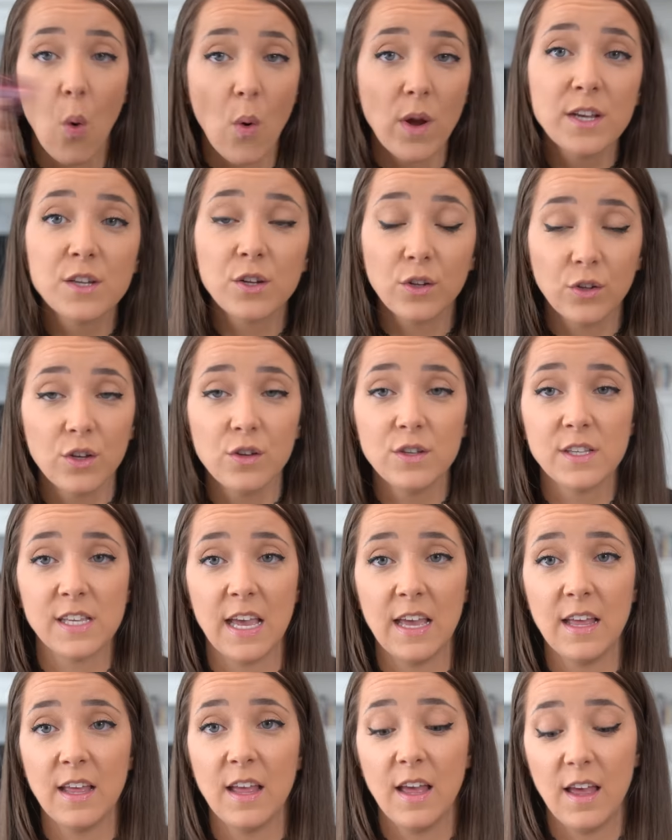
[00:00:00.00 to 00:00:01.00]
going to lose
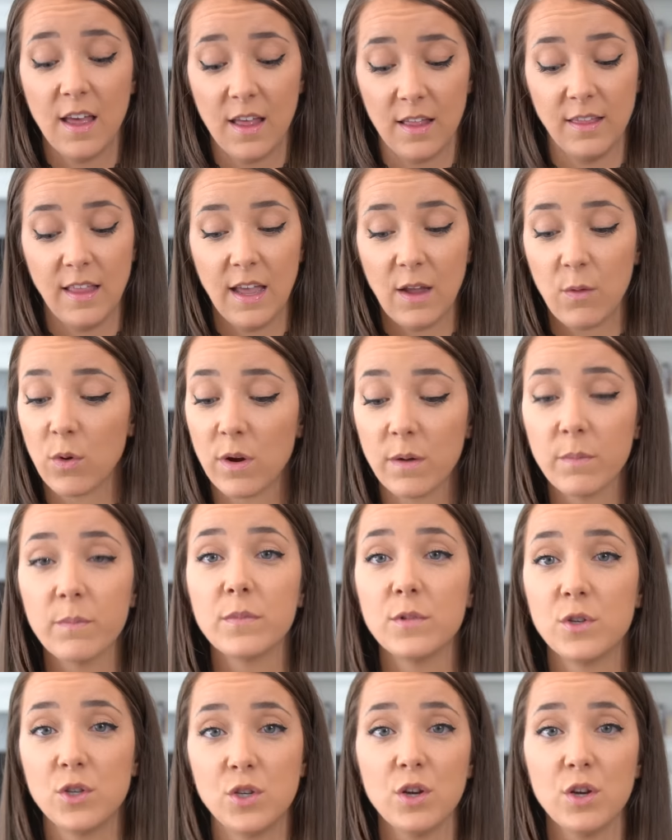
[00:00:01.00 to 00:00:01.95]
it like we're